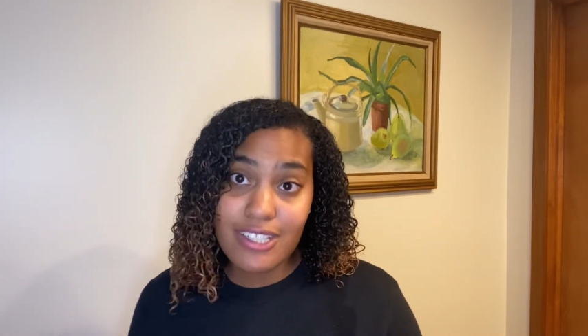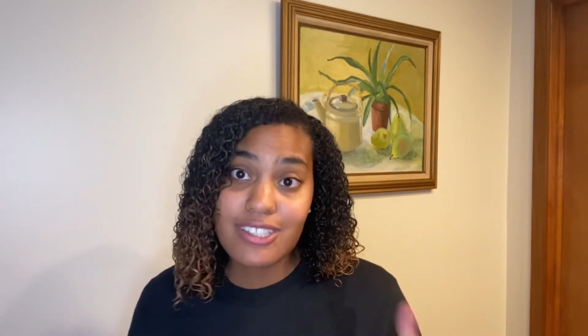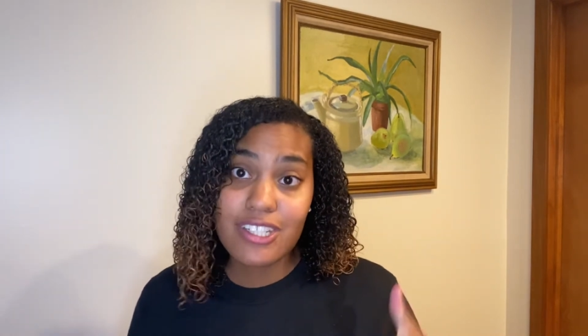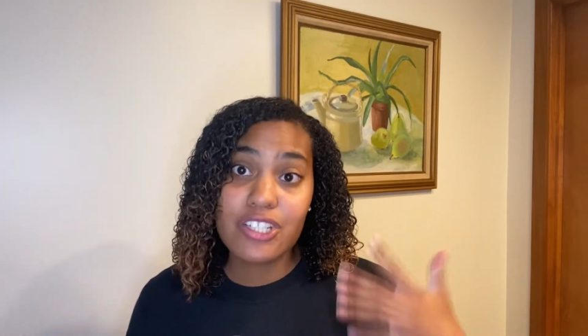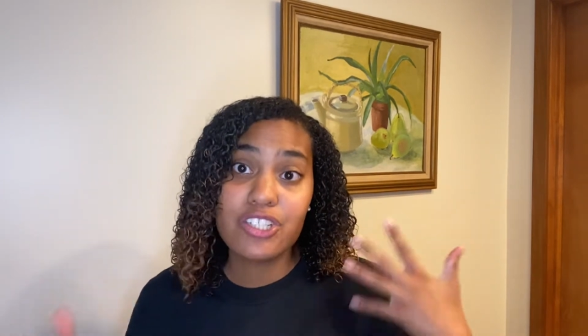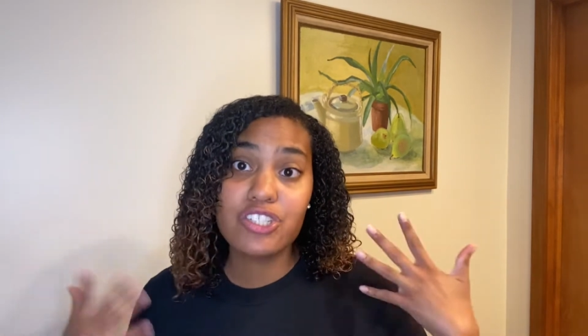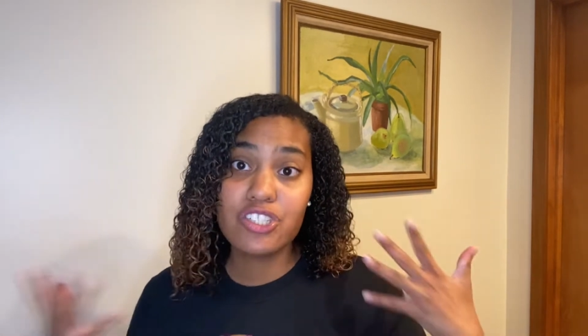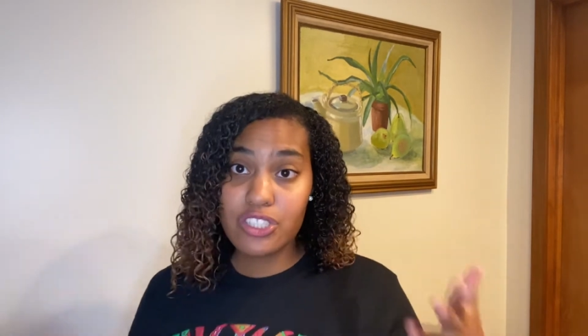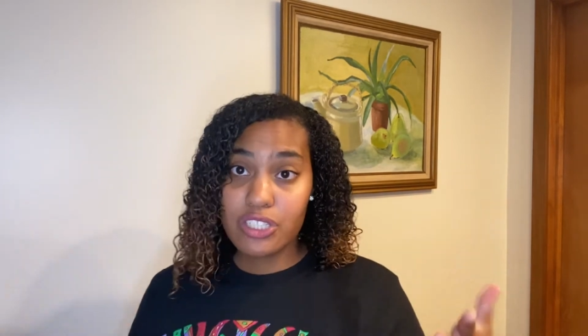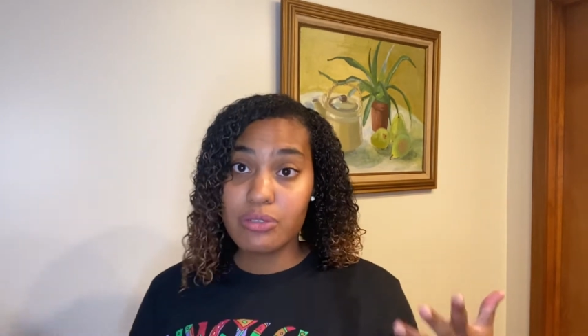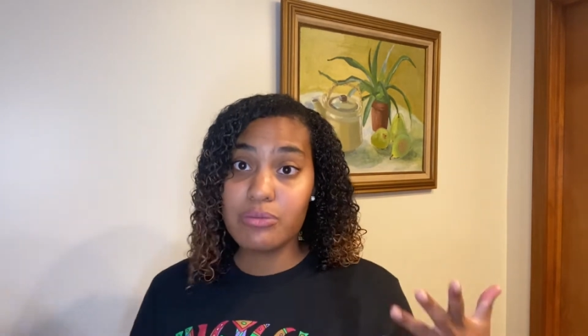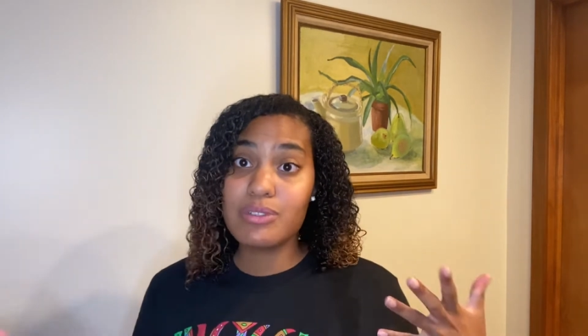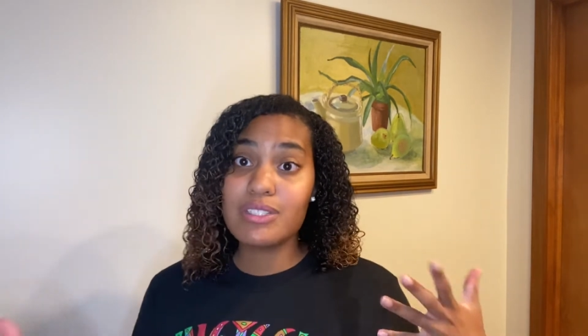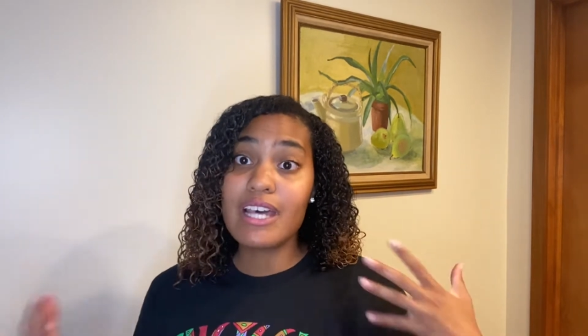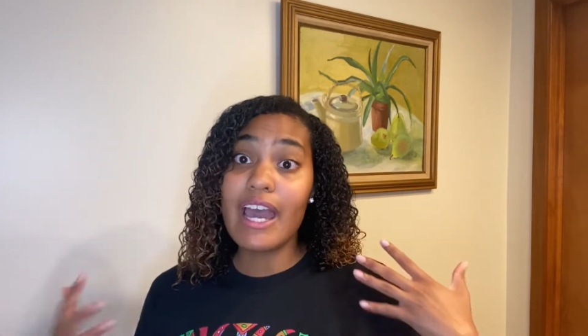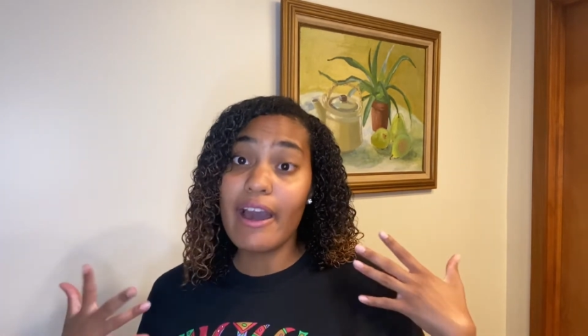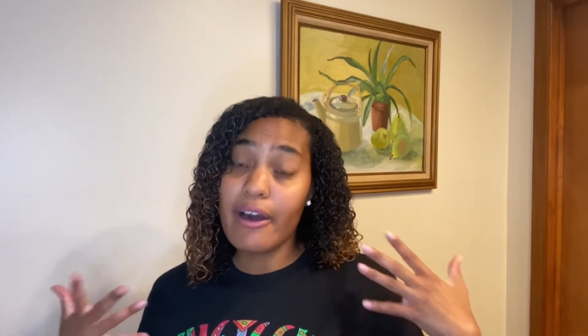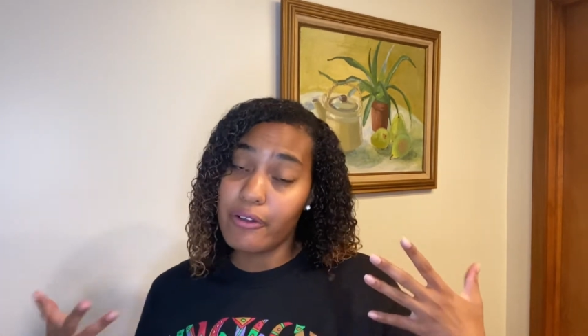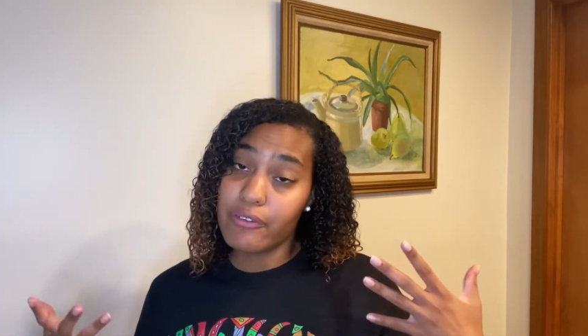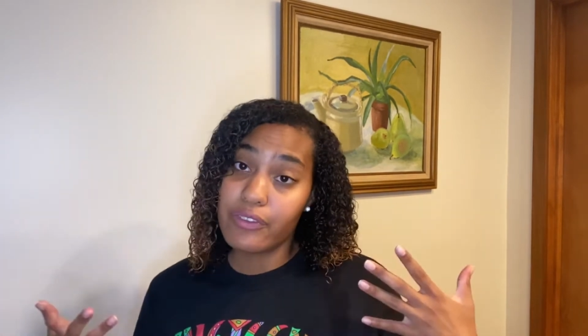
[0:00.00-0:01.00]
Like, she was
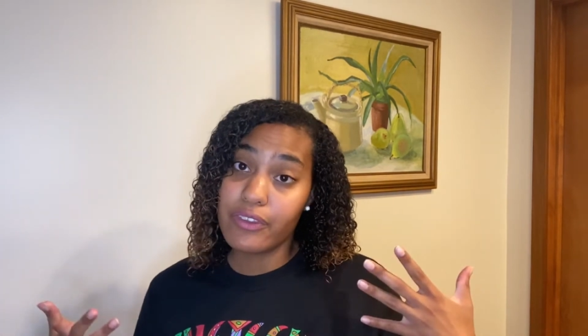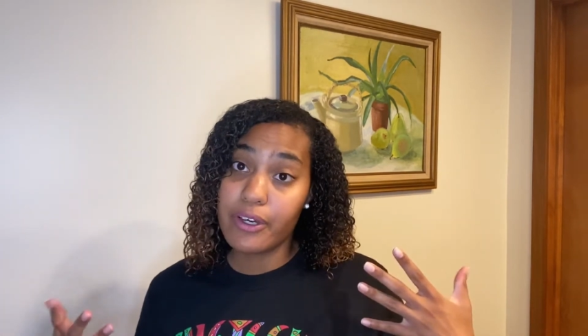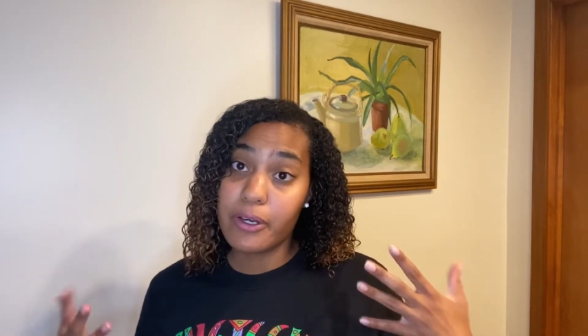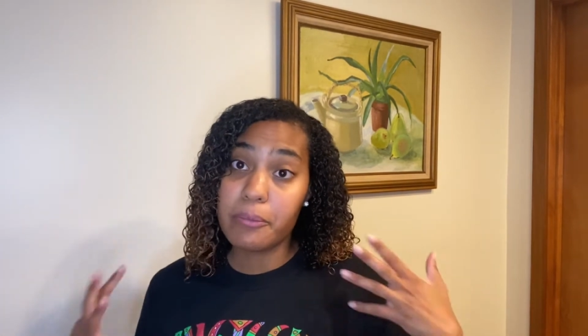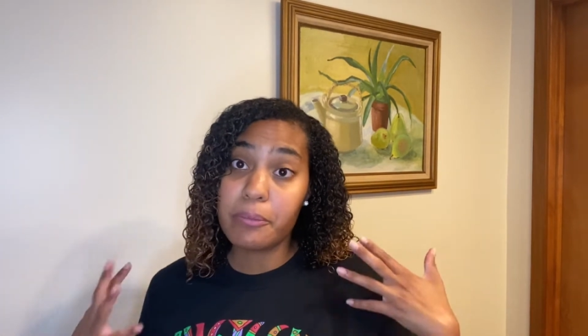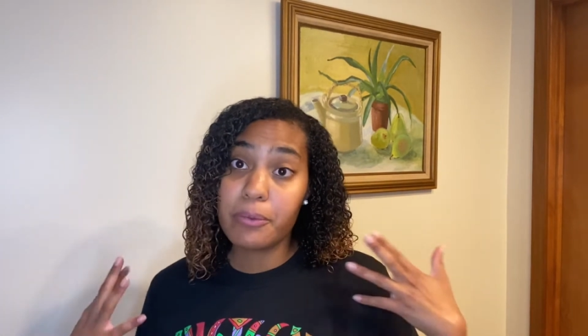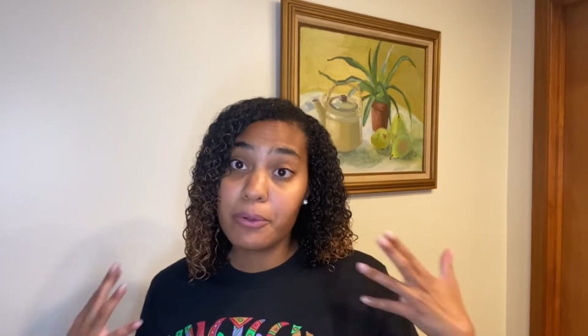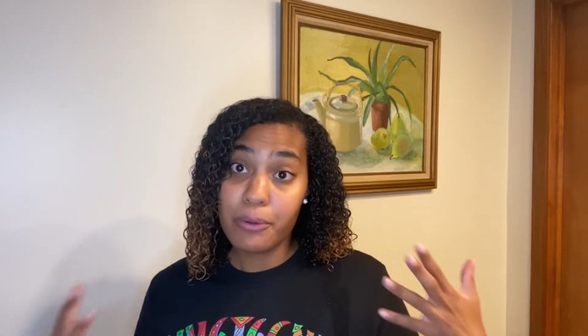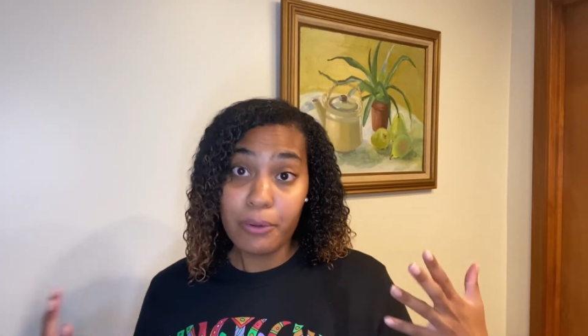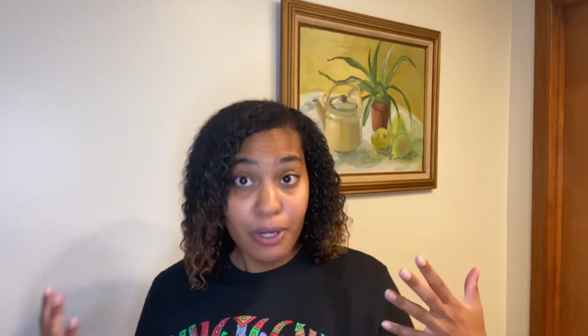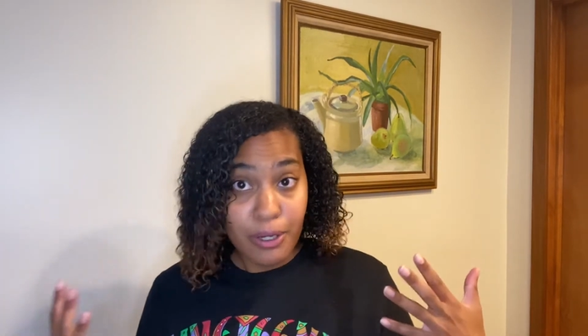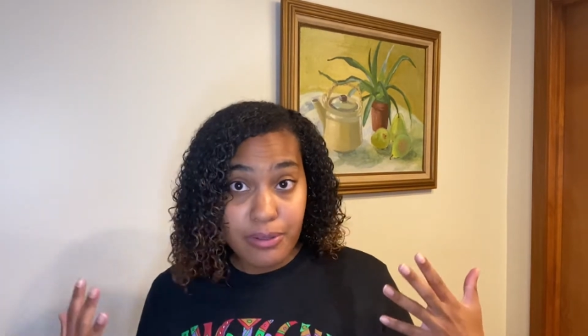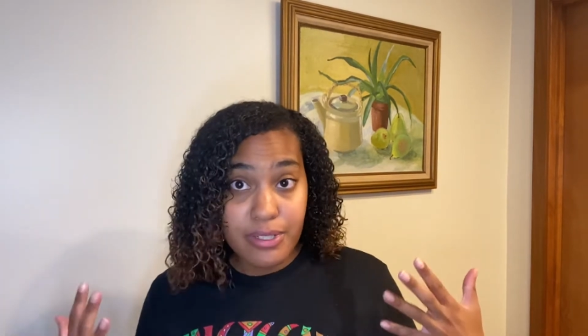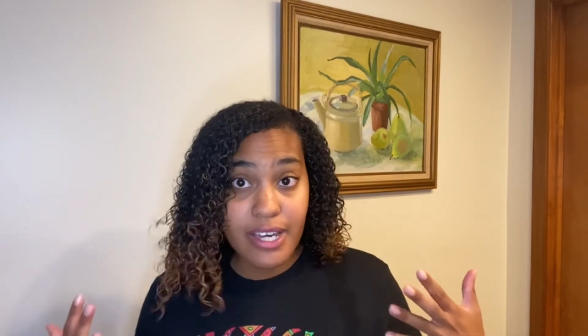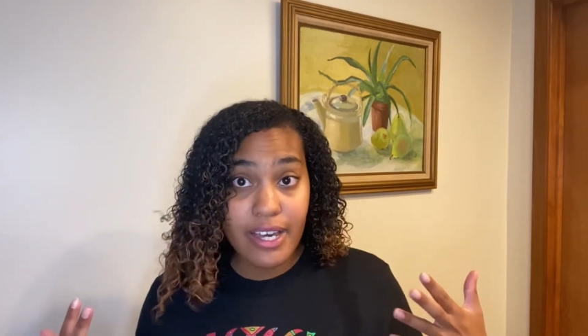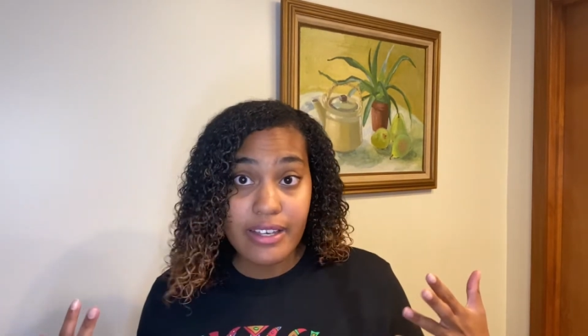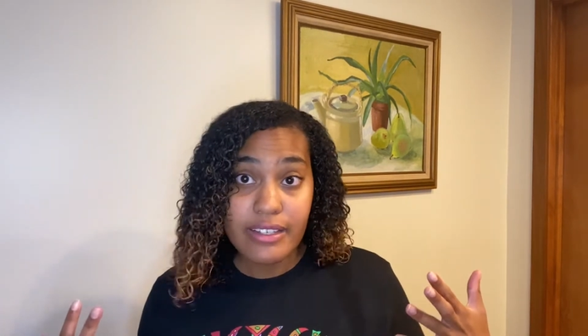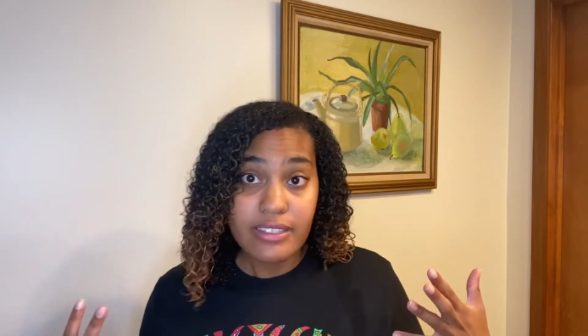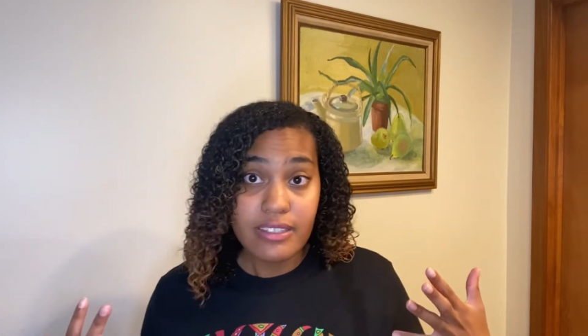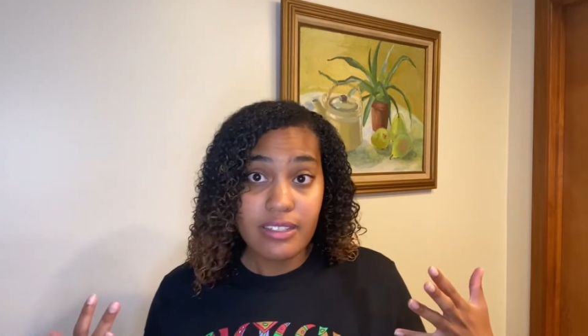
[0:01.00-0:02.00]
out there
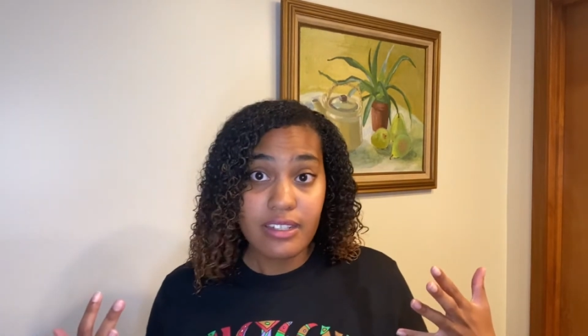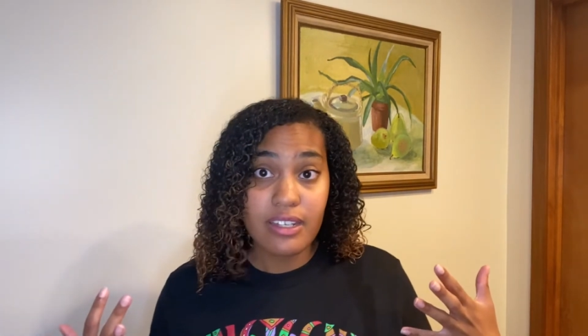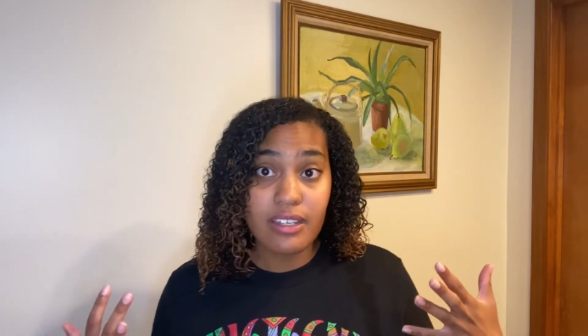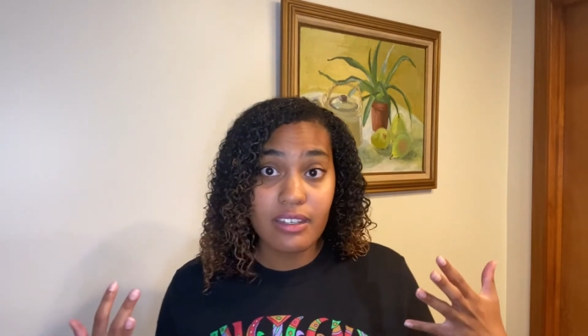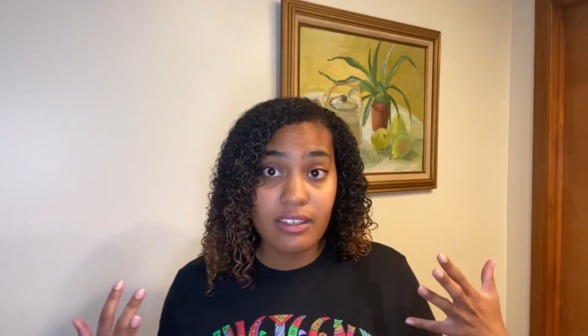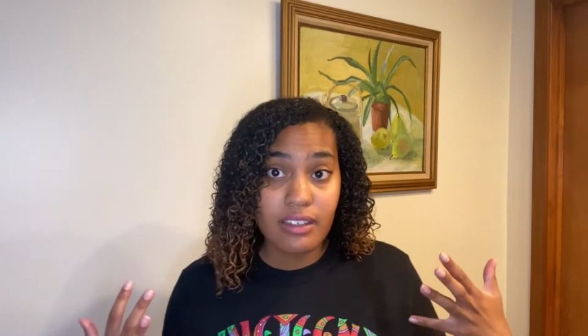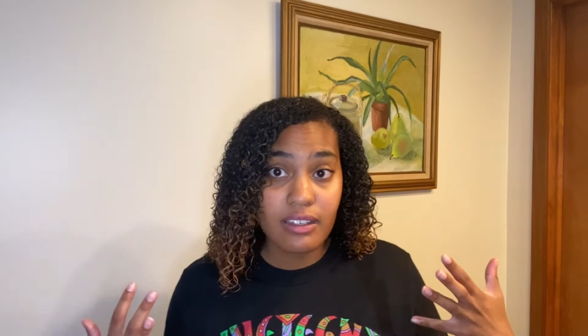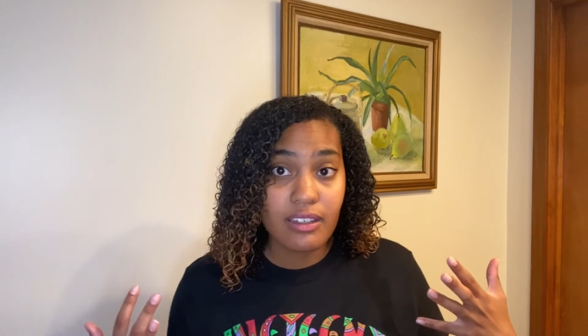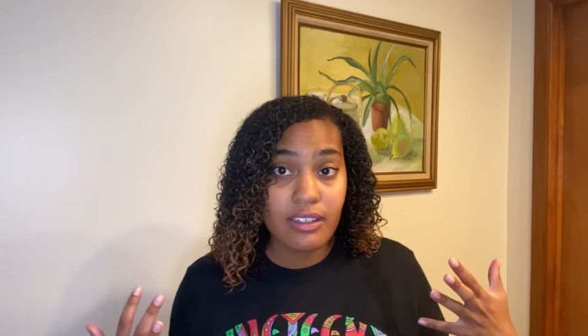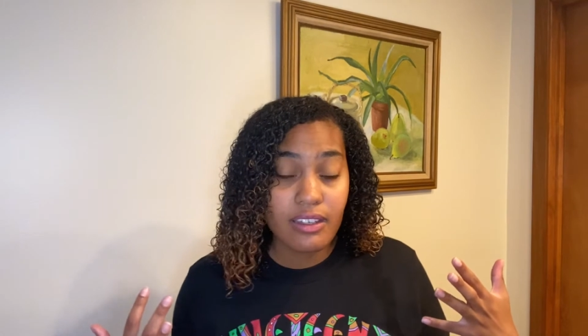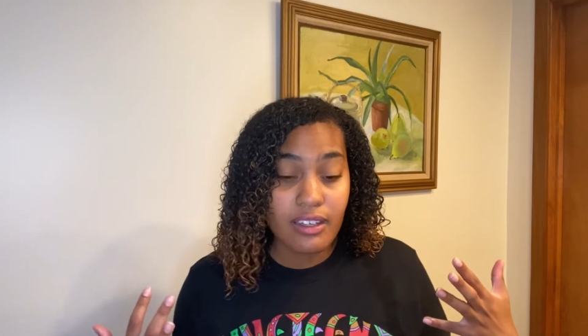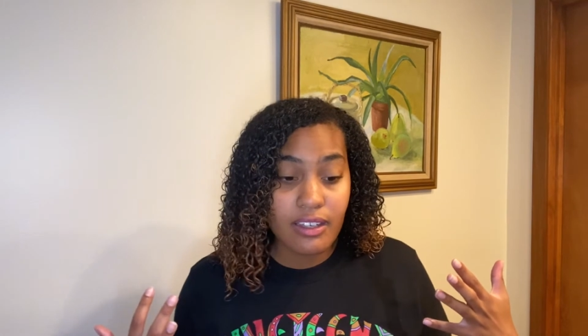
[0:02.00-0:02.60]
protesting,